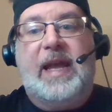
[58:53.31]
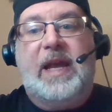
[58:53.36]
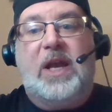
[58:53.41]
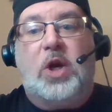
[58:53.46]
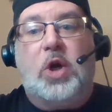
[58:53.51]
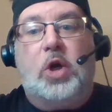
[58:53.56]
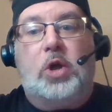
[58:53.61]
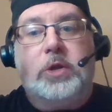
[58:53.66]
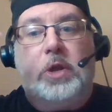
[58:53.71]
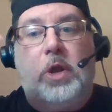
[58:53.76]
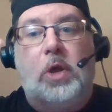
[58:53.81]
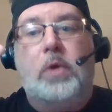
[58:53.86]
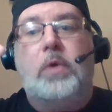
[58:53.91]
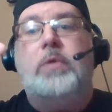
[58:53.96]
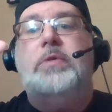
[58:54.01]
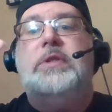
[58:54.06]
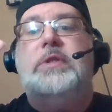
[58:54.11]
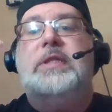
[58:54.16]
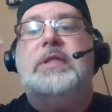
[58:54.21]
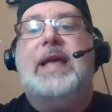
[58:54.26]

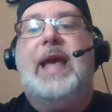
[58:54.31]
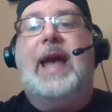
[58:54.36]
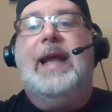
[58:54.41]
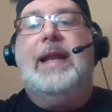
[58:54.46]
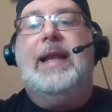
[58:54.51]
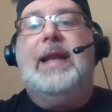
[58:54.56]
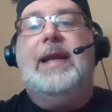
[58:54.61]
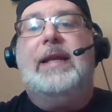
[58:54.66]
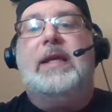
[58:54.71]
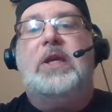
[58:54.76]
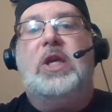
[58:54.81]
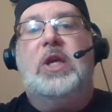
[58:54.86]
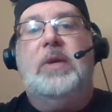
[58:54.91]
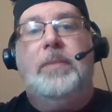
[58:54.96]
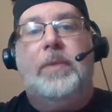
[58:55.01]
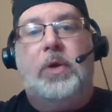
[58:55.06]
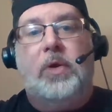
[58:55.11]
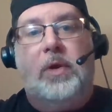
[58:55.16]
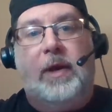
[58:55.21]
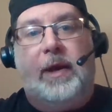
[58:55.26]
enclosed gated
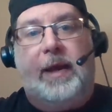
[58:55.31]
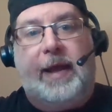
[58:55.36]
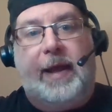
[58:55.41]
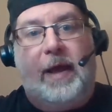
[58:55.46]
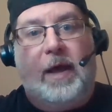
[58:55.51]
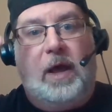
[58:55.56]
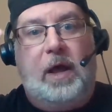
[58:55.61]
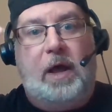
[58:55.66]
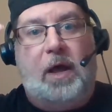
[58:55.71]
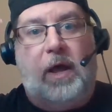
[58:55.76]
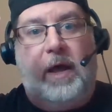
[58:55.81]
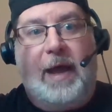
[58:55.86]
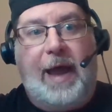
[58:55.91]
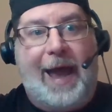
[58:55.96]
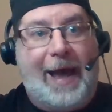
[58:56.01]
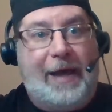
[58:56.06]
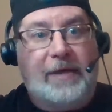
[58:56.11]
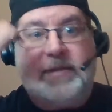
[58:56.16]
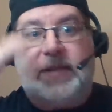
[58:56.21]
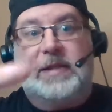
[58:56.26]
community
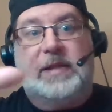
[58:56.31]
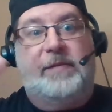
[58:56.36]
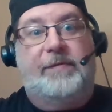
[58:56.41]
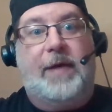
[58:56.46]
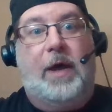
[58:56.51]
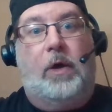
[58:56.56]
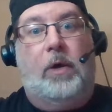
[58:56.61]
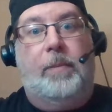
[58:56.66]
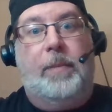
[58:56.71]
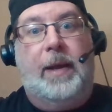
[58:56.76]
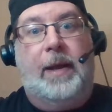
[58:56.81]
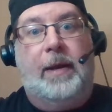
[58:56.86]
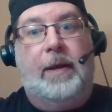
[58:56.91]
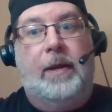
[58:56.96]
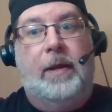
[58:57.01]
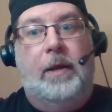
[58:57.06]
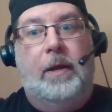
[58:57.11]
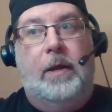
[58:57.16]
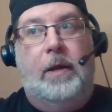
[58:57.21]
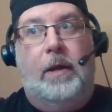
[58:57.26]
housing development